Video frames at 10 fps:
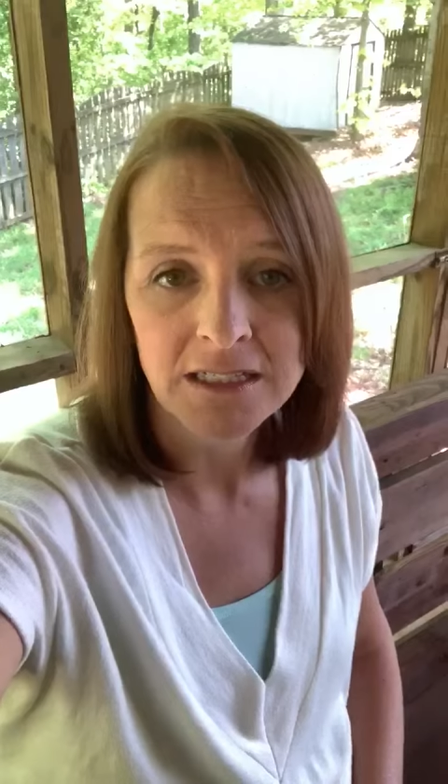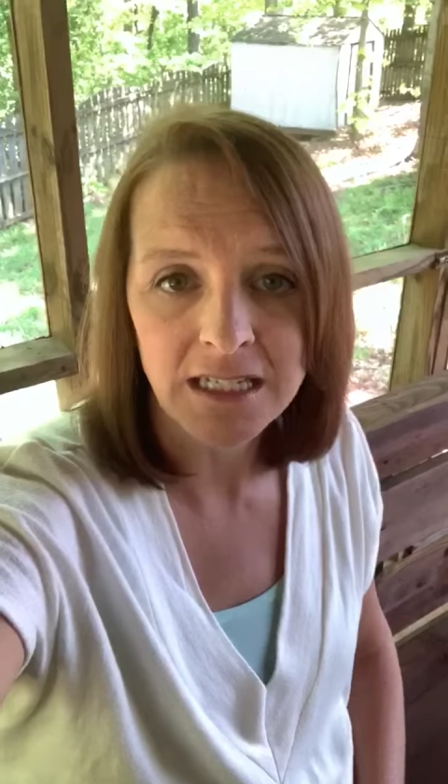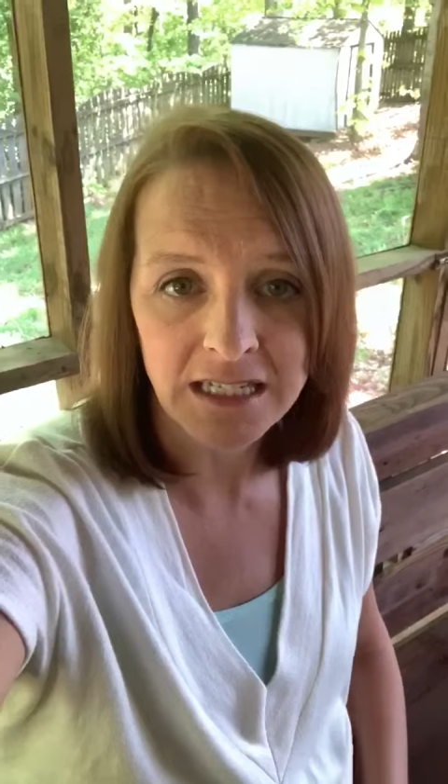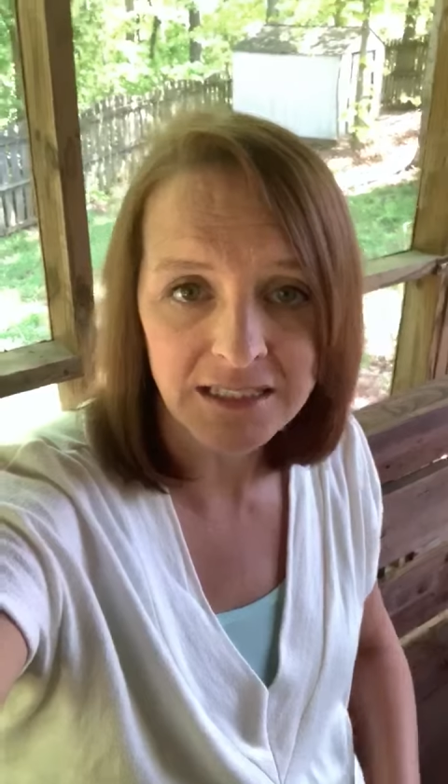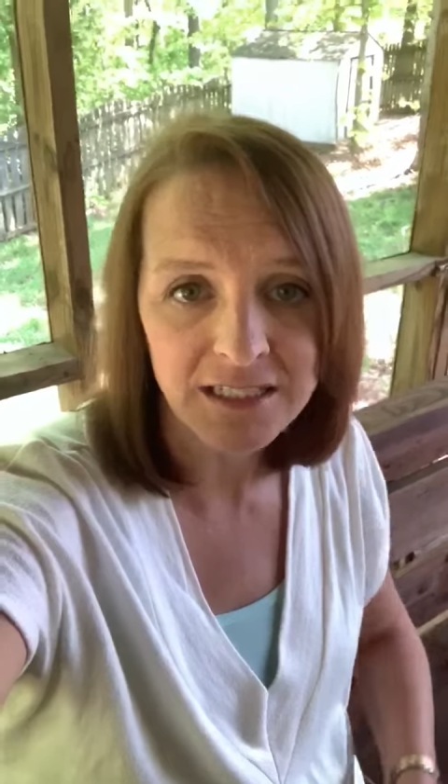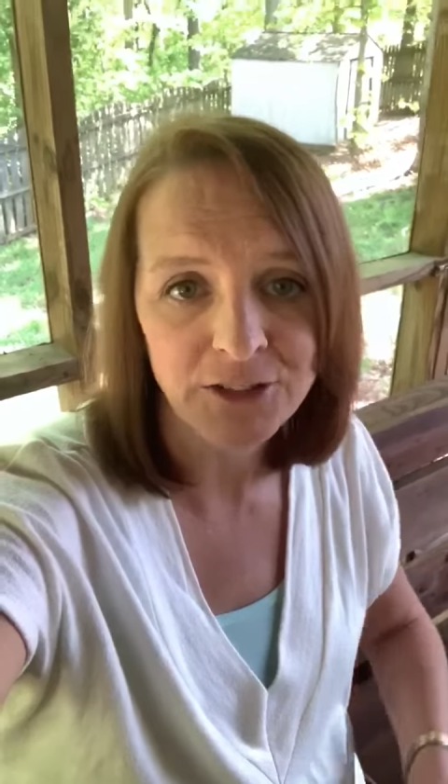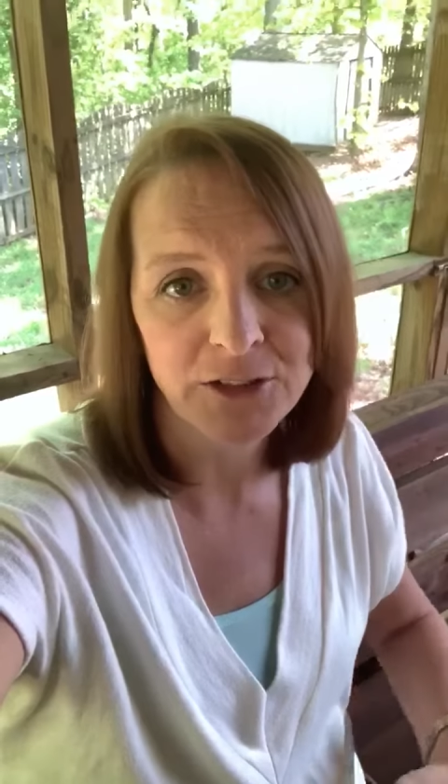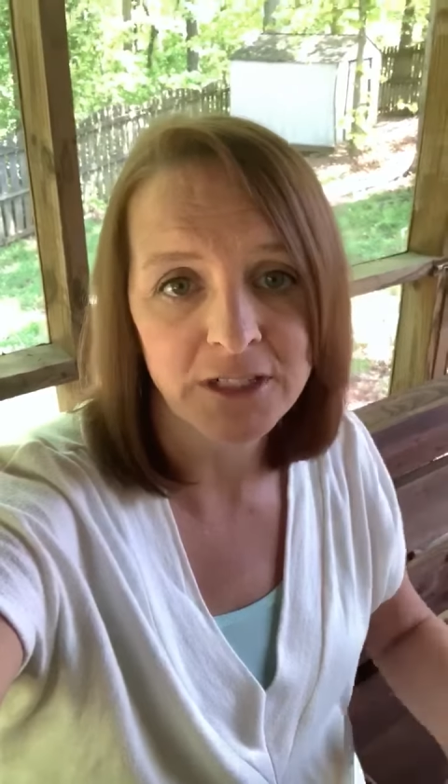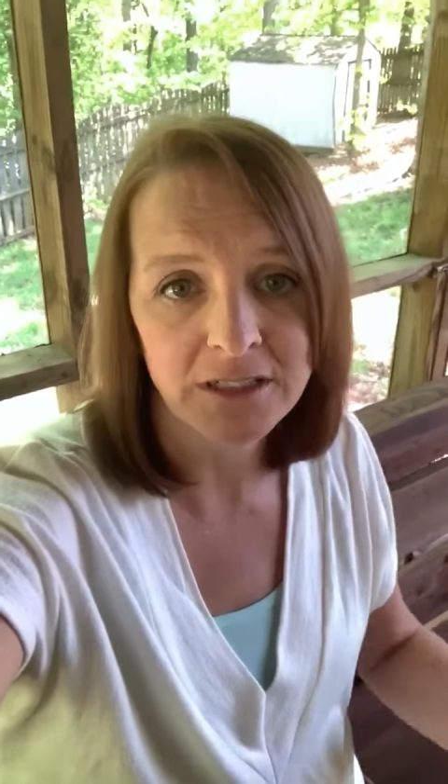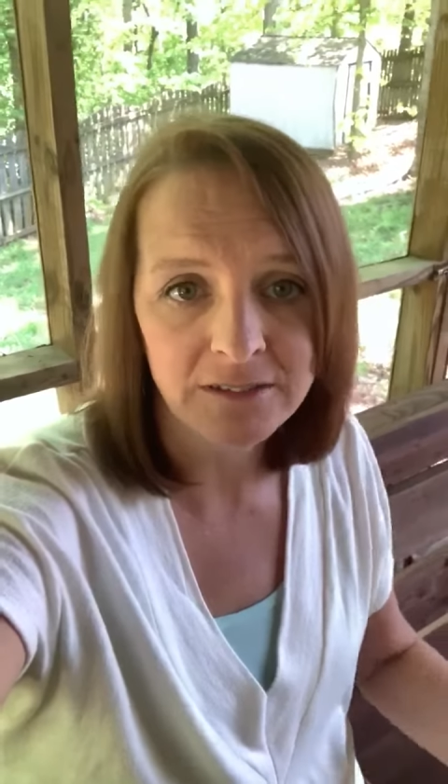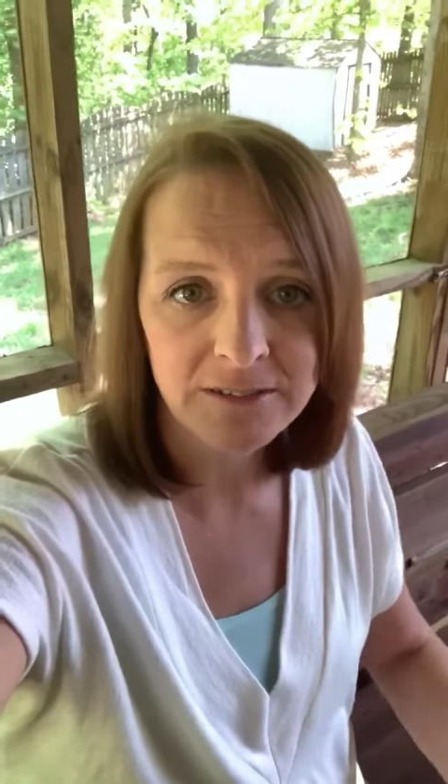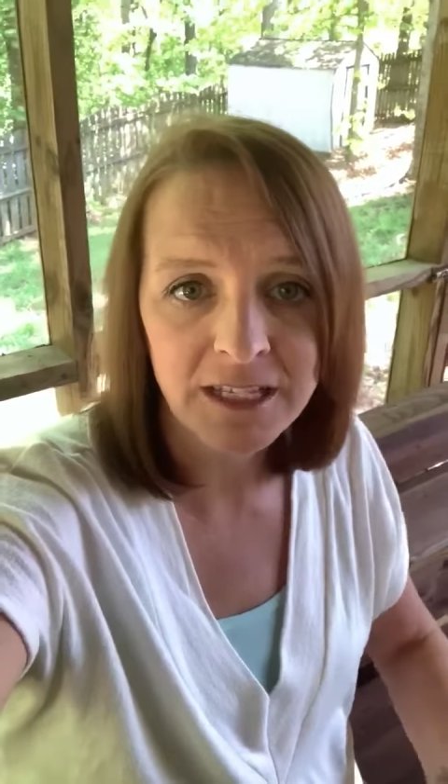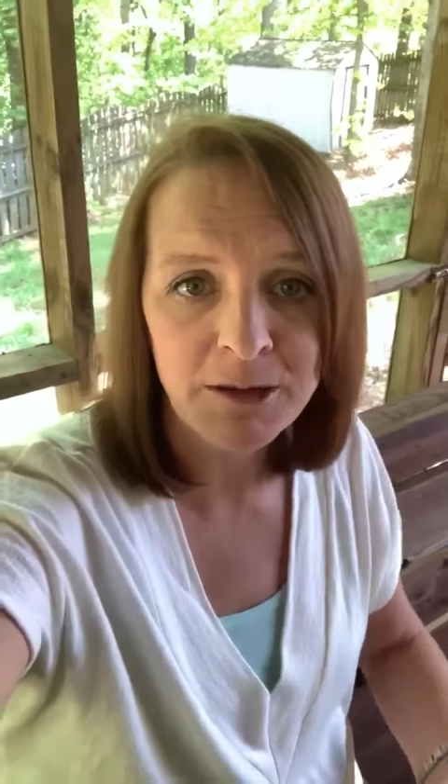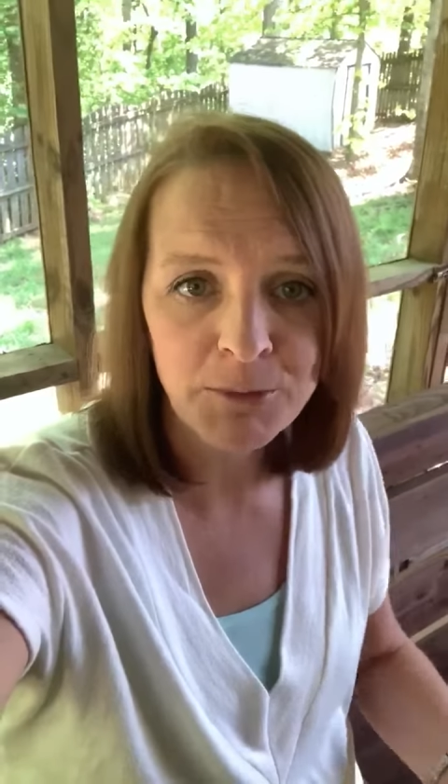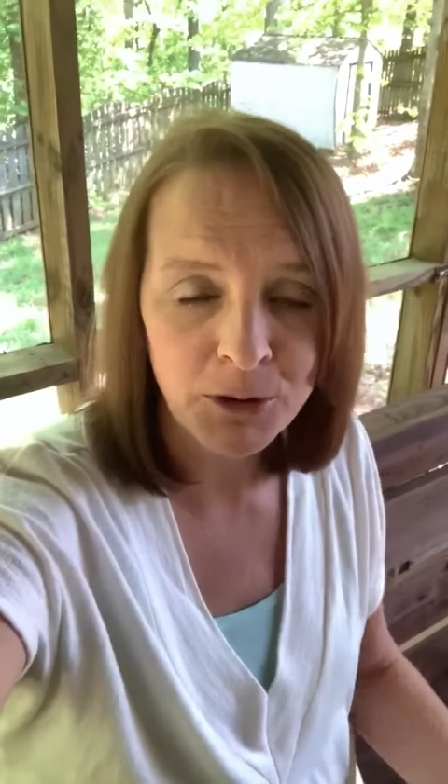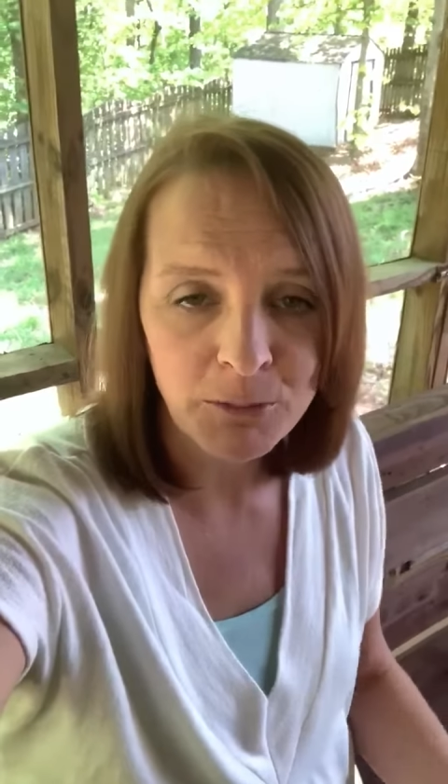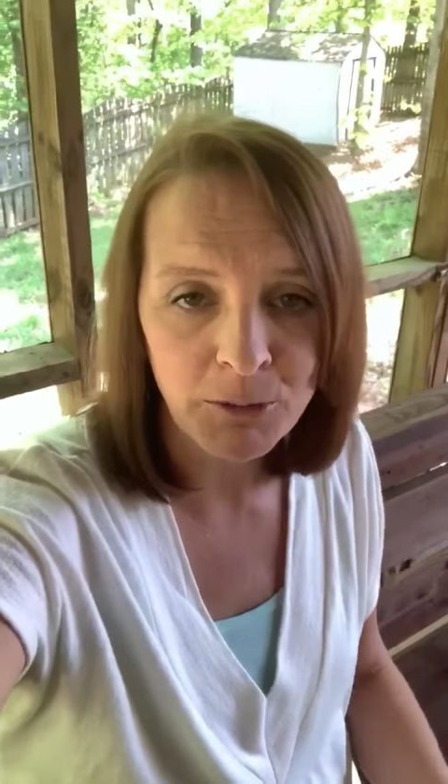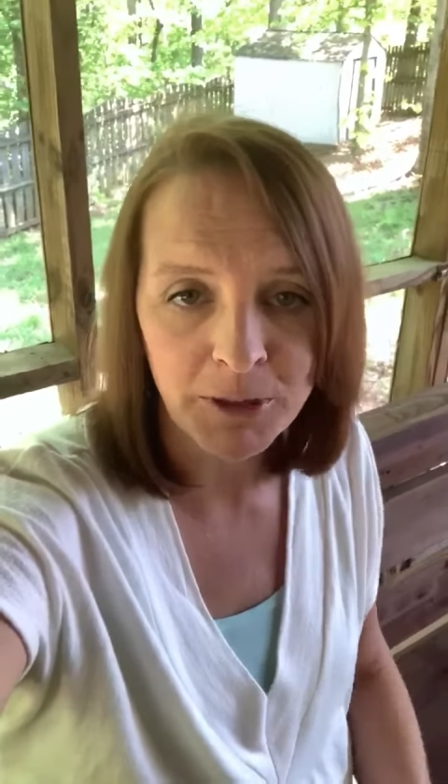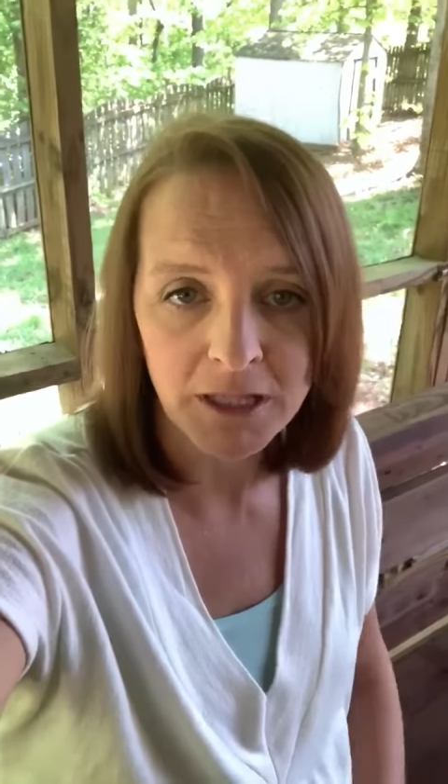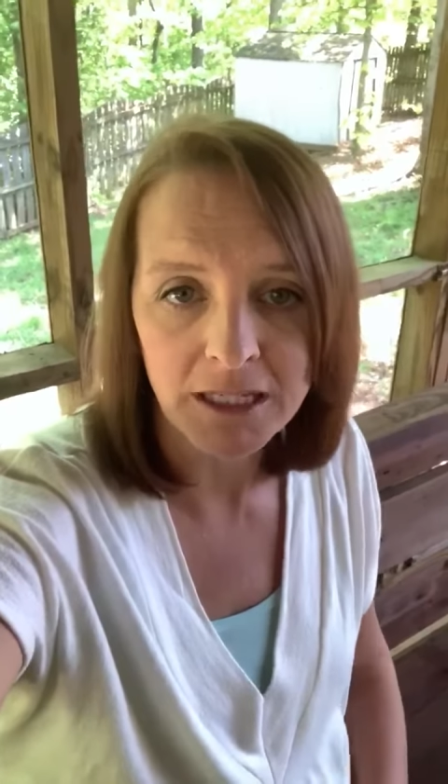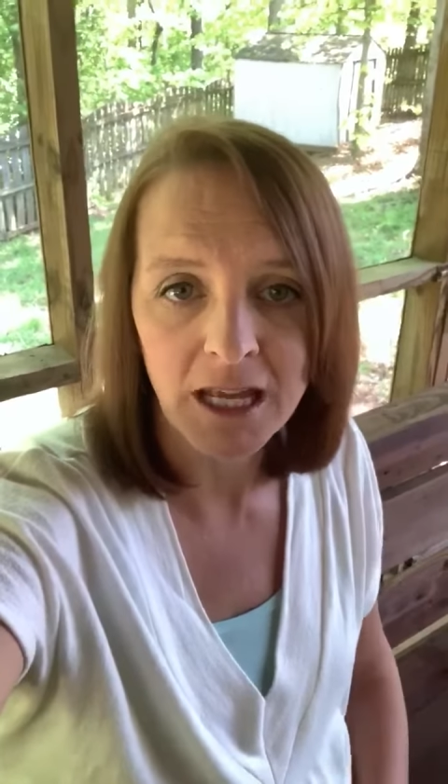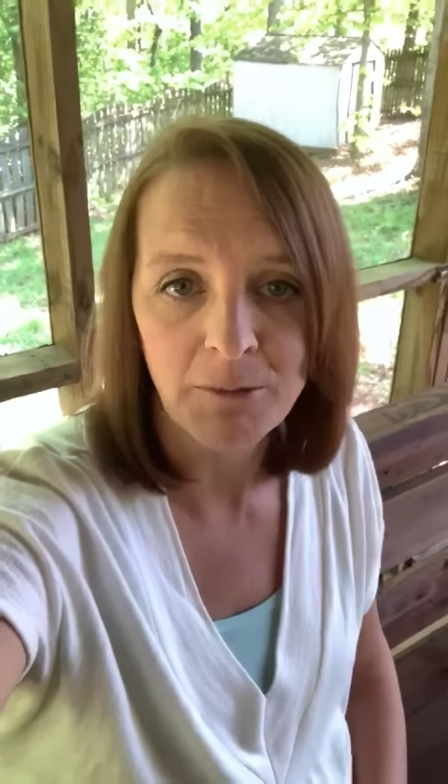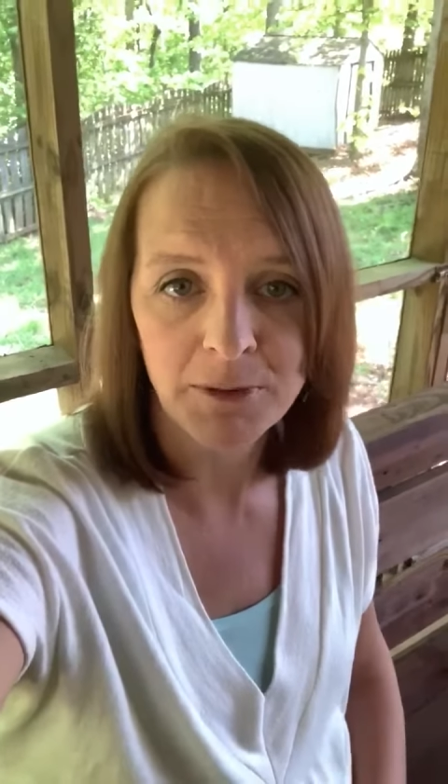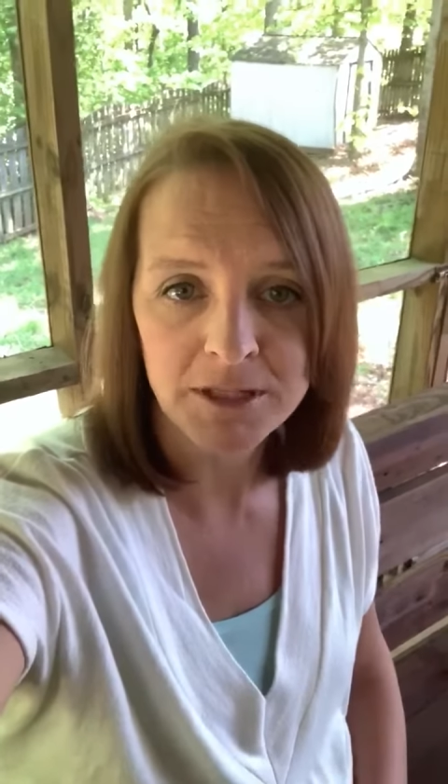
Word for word: to continue to keep your mobility up